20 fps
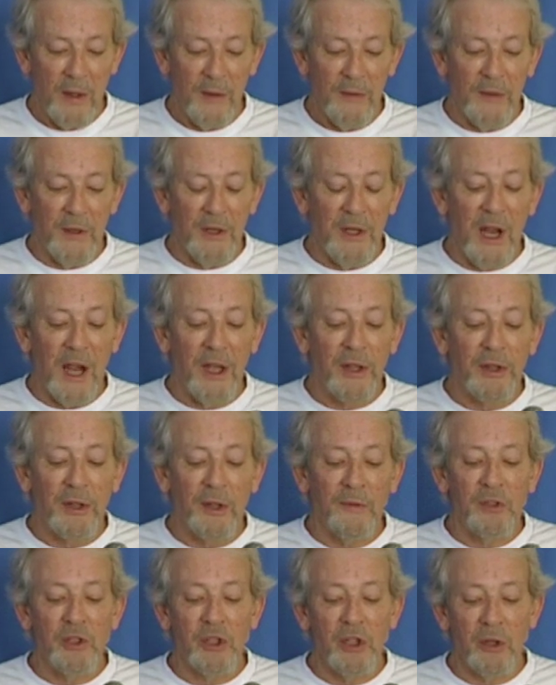The death
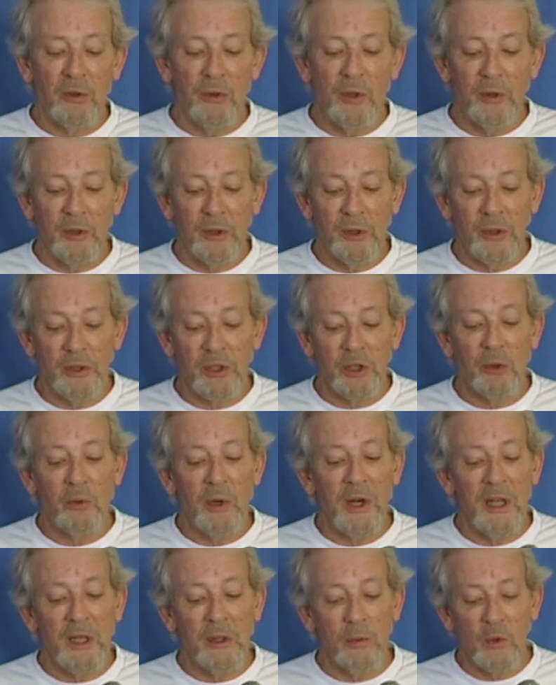of
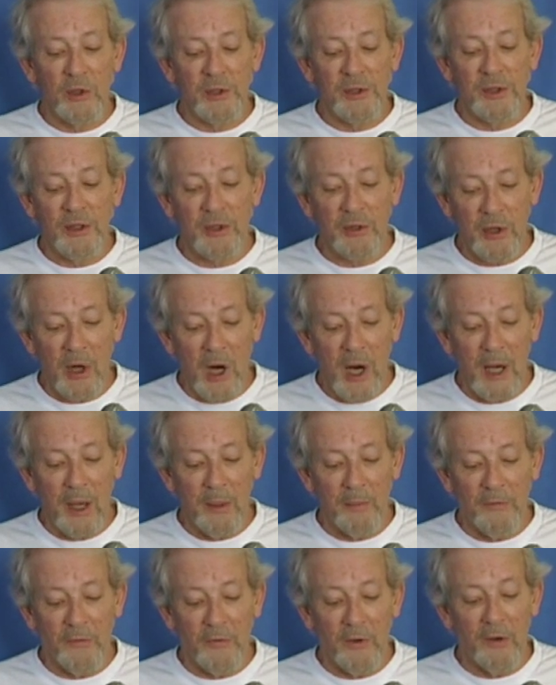Shireen was the
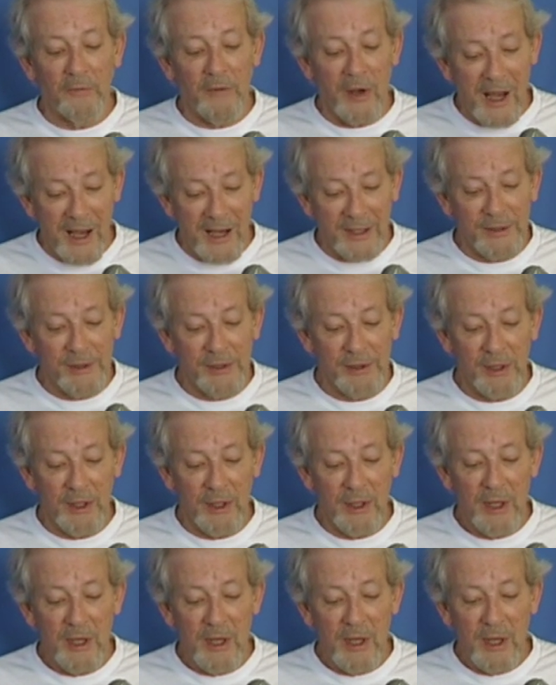triumph of us,
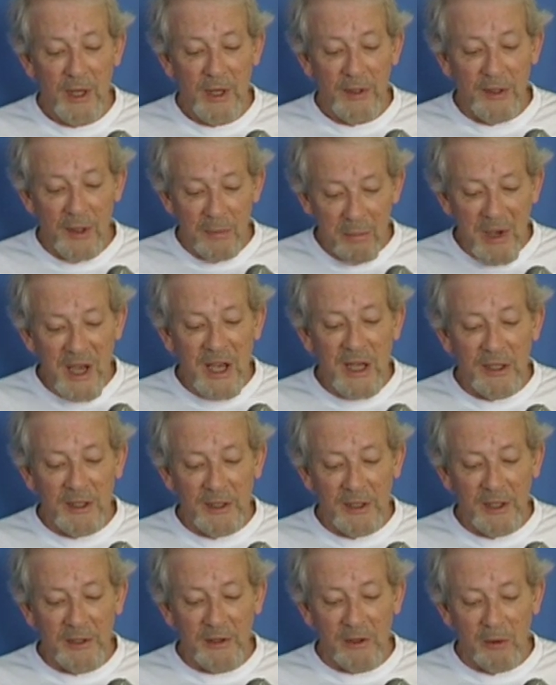the
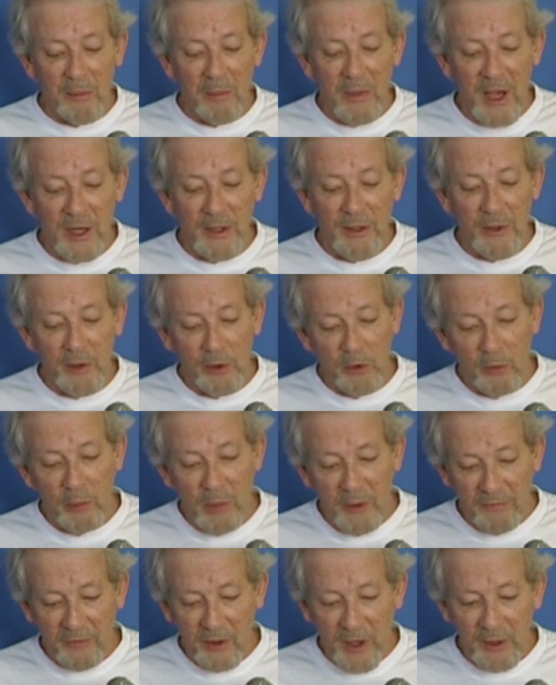mean little men who
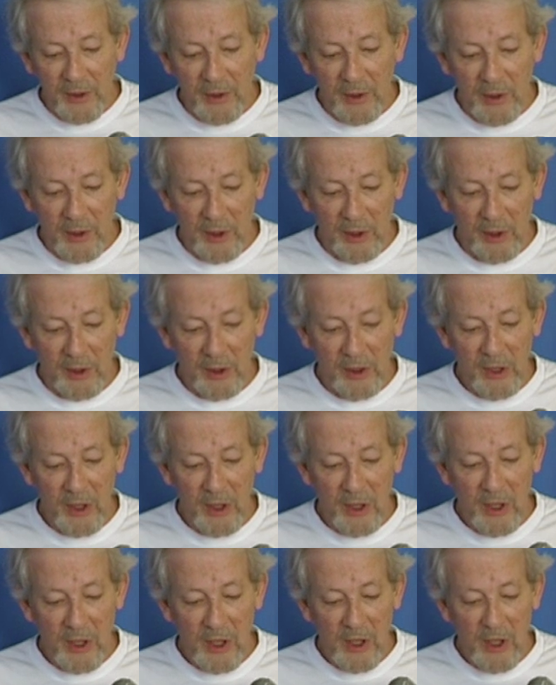befriended her.
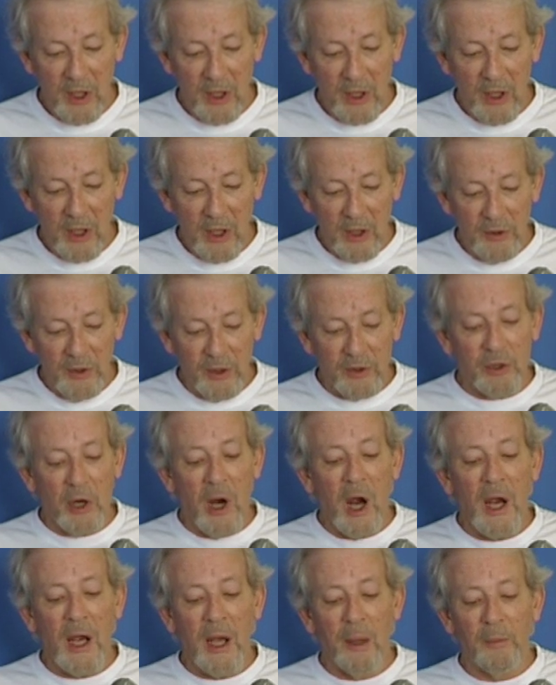The
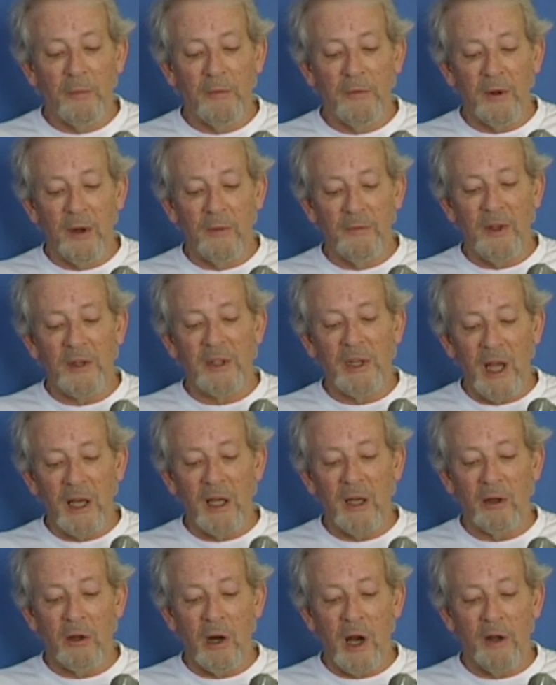triumph of the
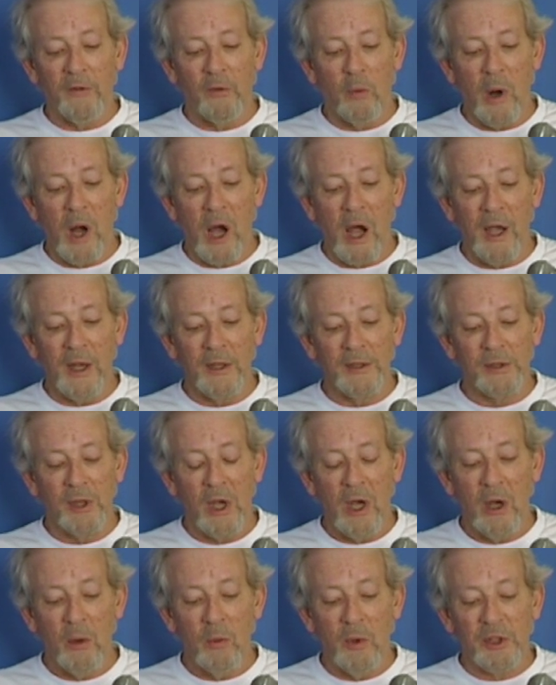telegraph wires
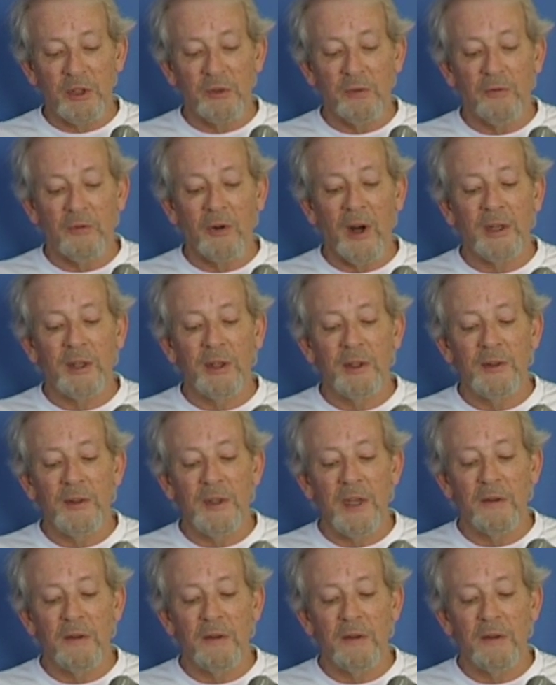which fretted the